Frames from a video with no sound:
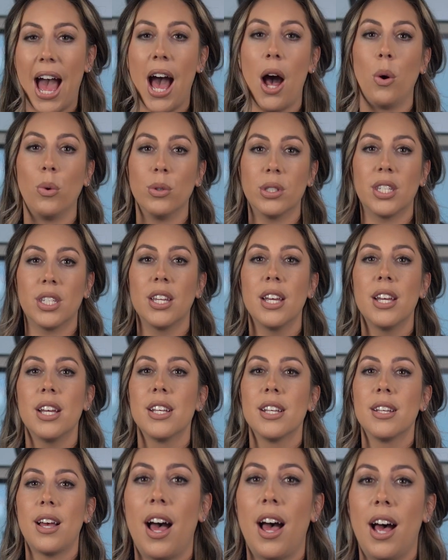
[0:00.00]
out,
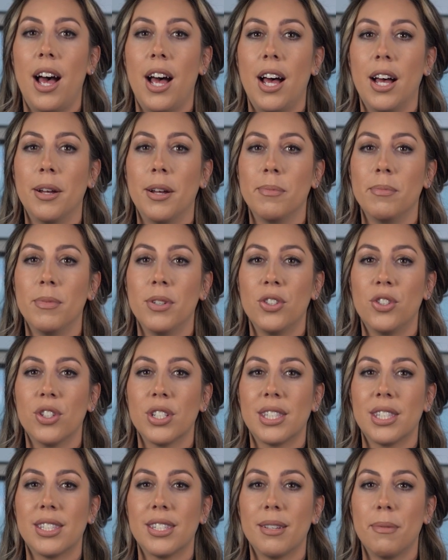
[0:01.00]

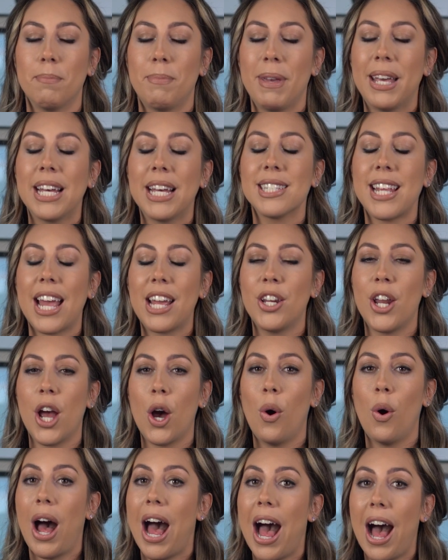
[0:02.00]
just because I
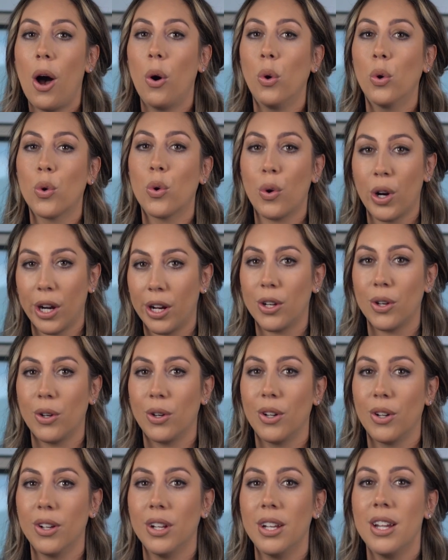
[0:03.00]
know how
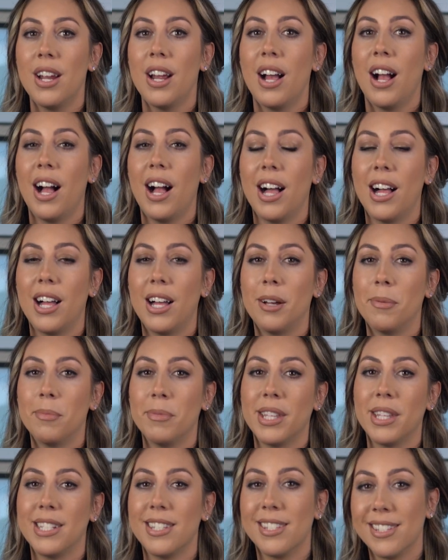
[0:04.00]
critical
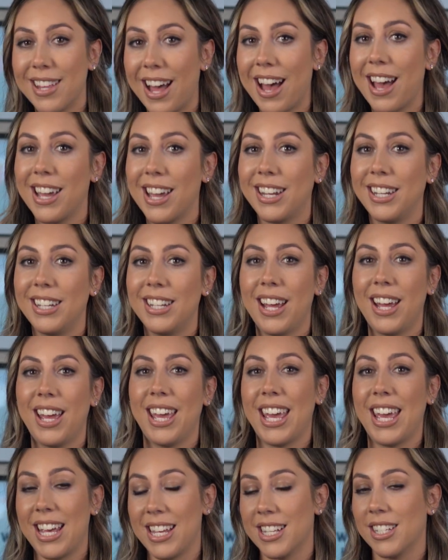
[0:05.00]
the design
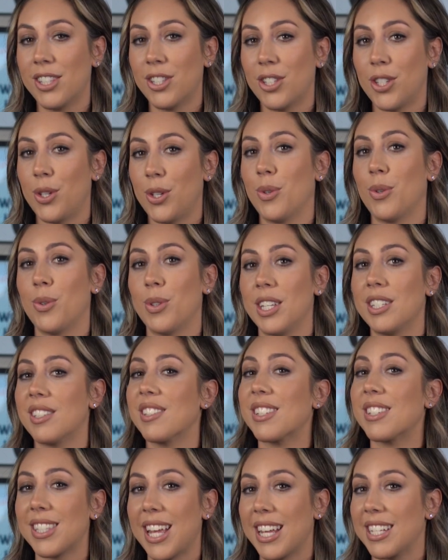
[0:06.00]
is to the
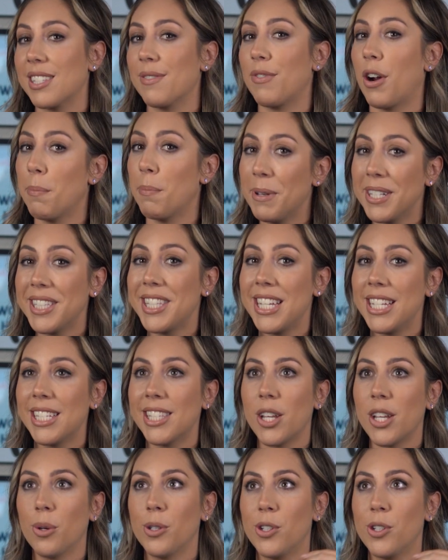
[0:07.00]
success of our business. So